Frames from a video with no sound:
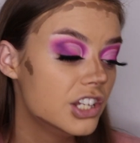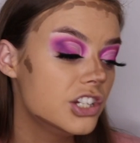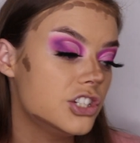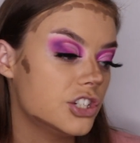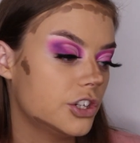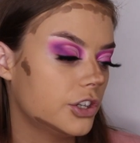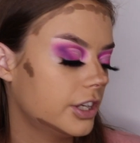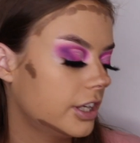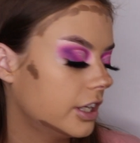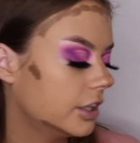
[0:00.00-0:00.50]

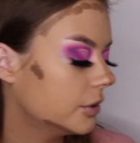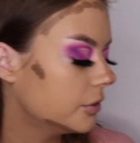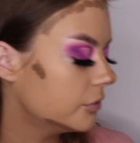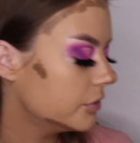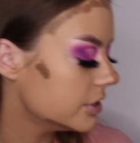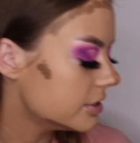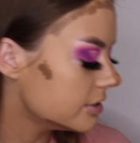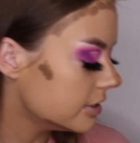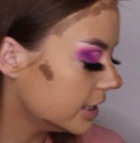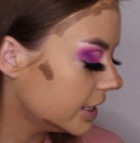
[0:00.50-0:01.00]
Joking,
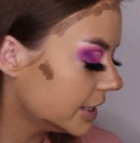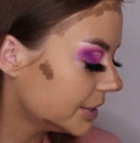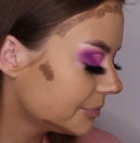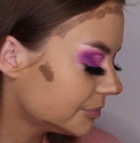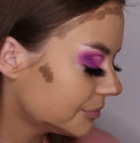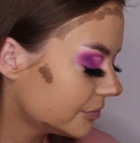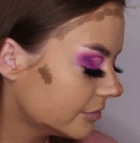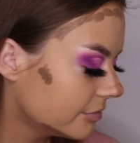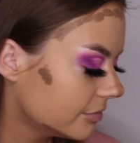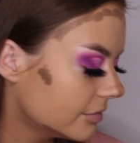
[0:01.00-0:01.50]
obviously.
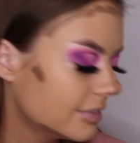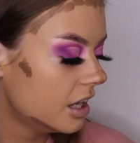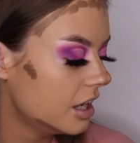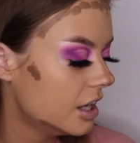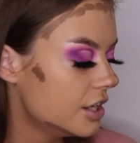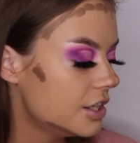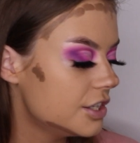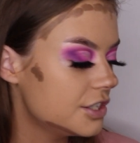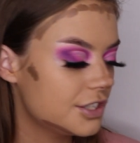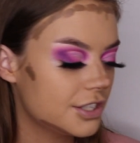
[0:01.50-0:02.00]

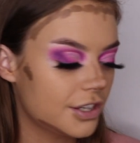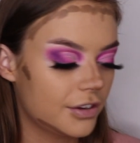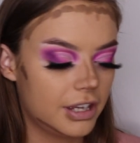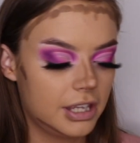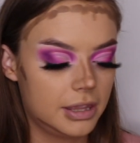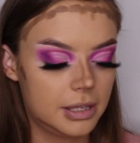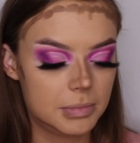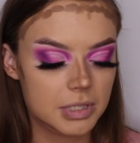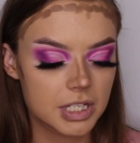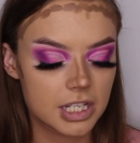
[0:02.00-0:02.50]
So,
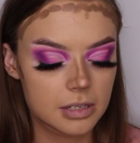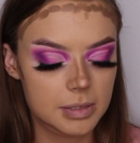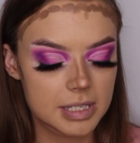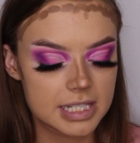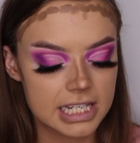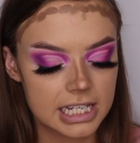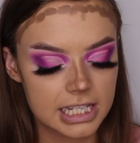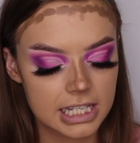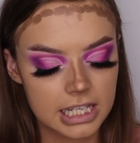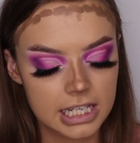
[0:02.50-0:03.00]
and then I'm going to
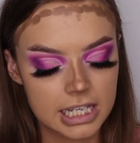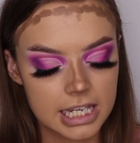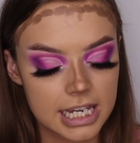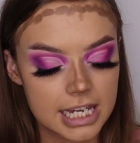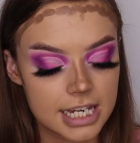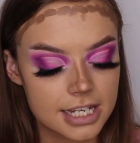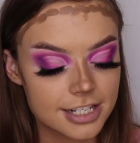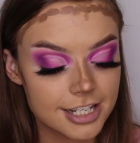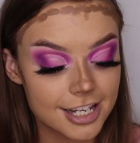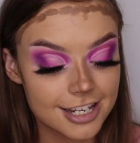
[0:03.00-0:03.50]
be taking
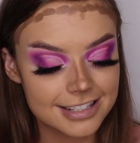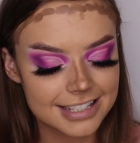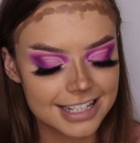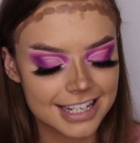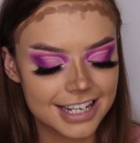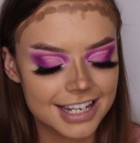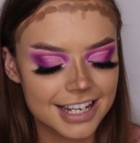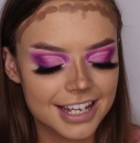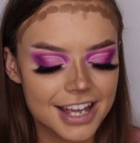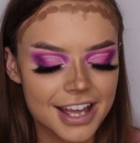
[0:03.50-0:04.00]
a
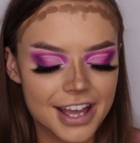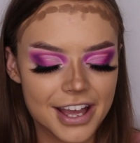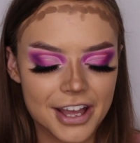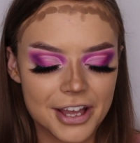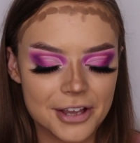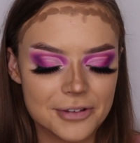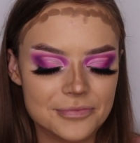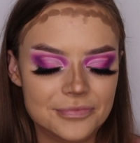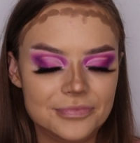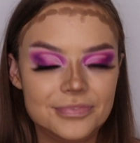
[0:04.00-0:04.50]
dirty
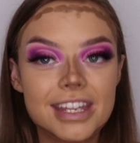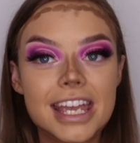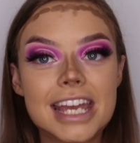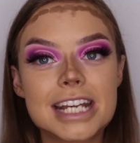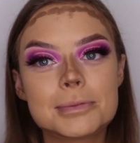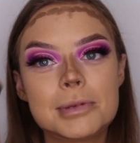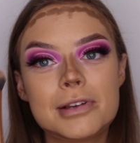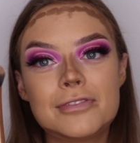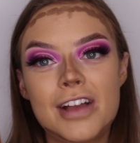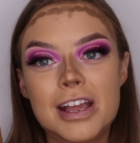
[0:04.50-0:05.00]

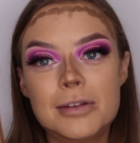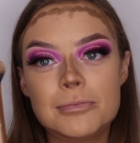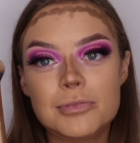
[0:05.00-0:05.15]
expert